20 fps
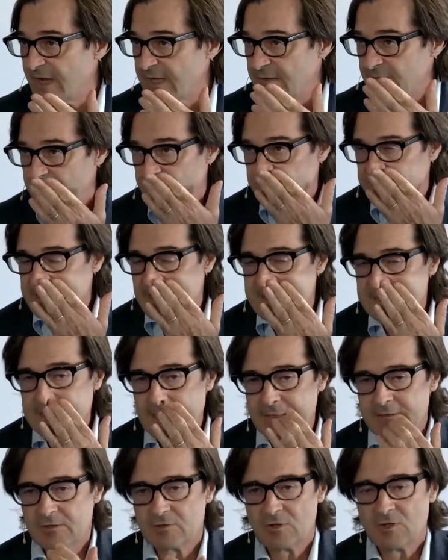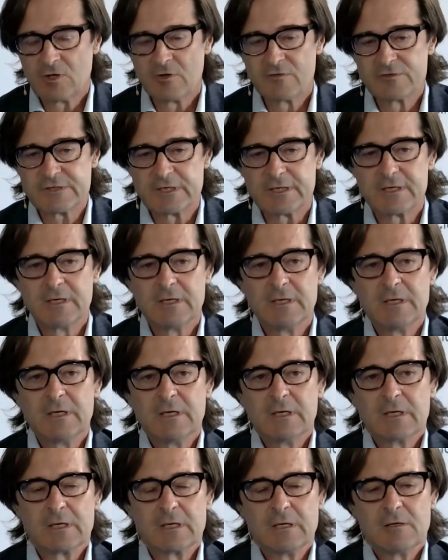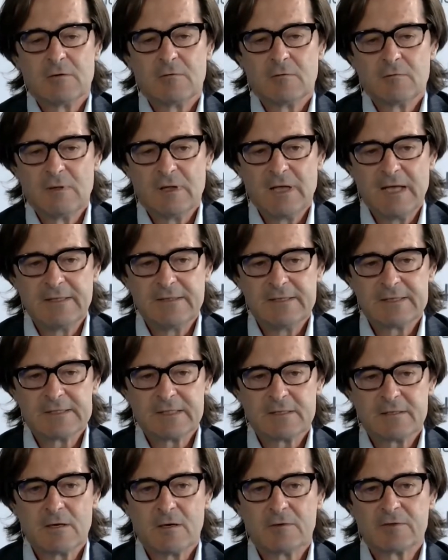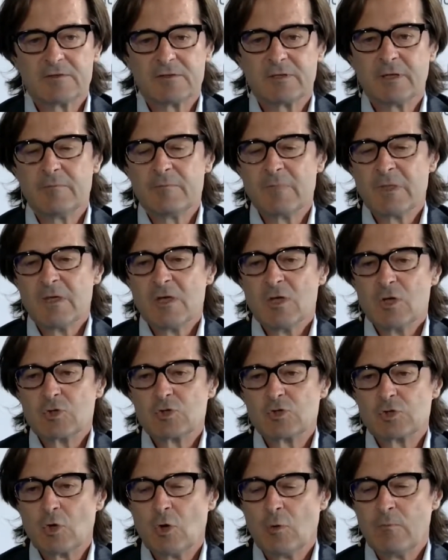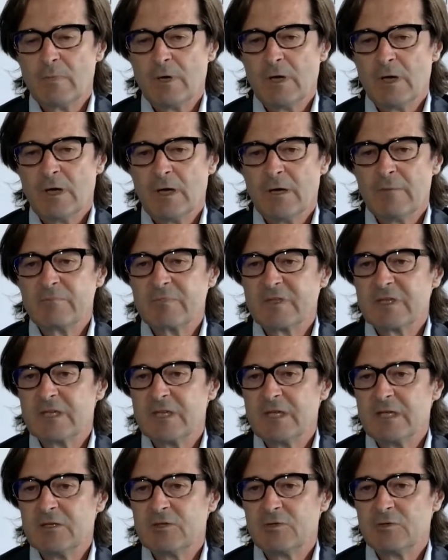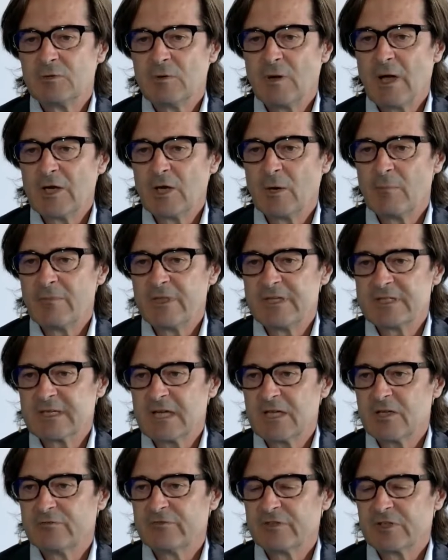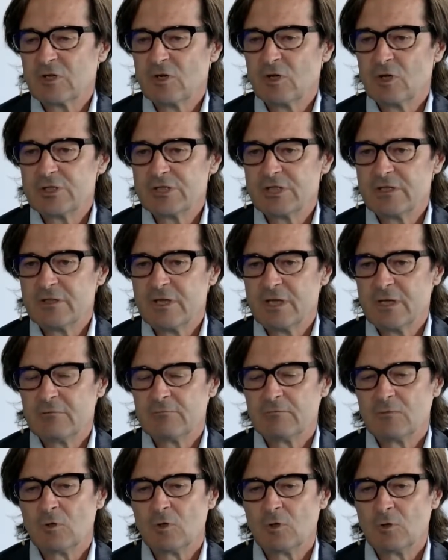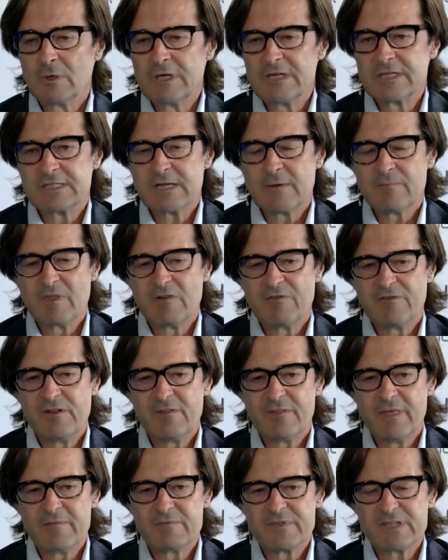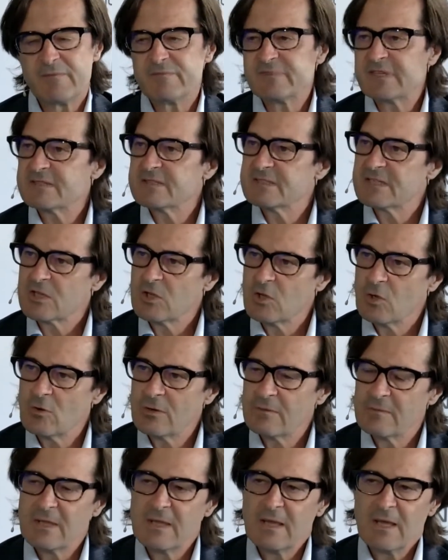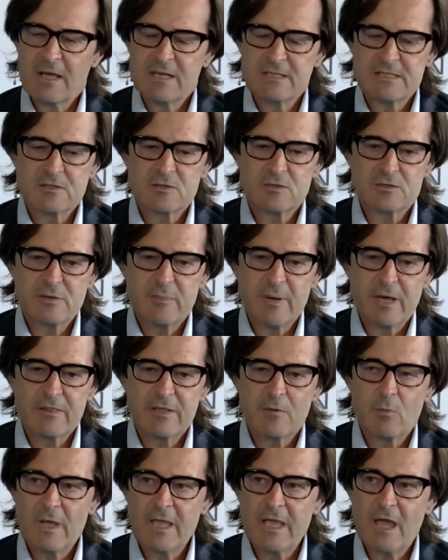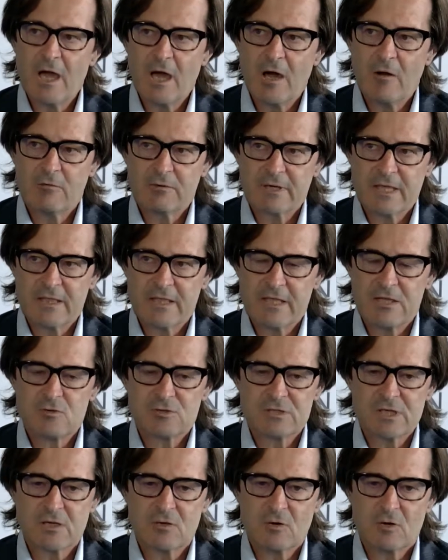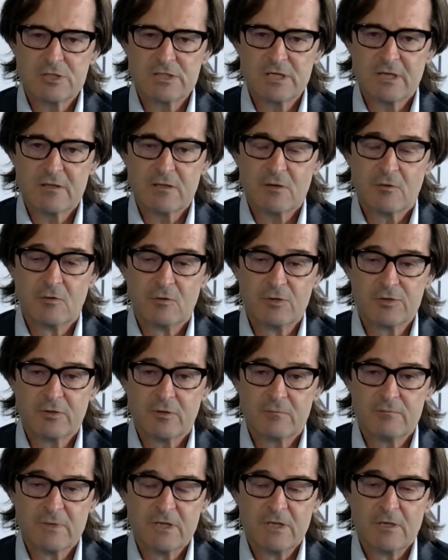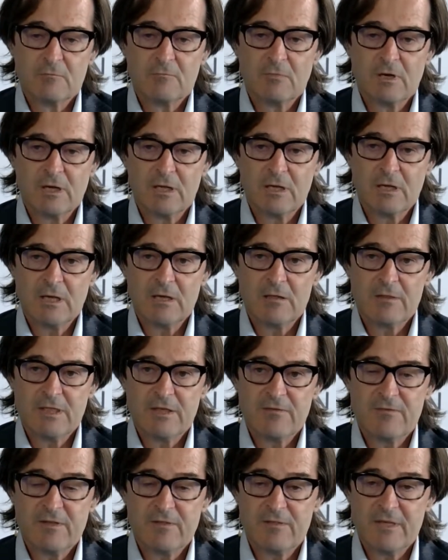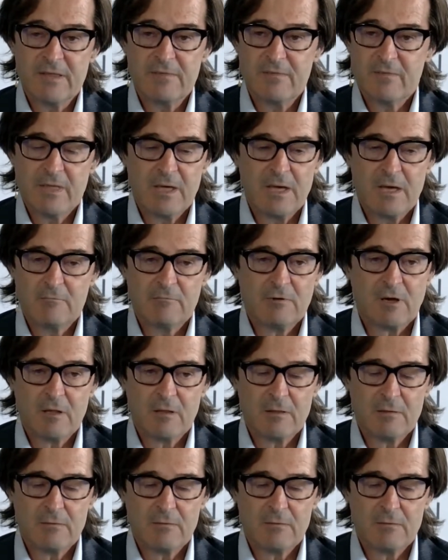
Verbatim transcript: in the yeah. sense that you know obviously, you know, elders are not um, so um, keen to adopt this kind of technology. They always uh, feel themselves unsecure, yeah. unsecure about the way how okay, they use technology, and also, well, uh, they feel that, uh, well,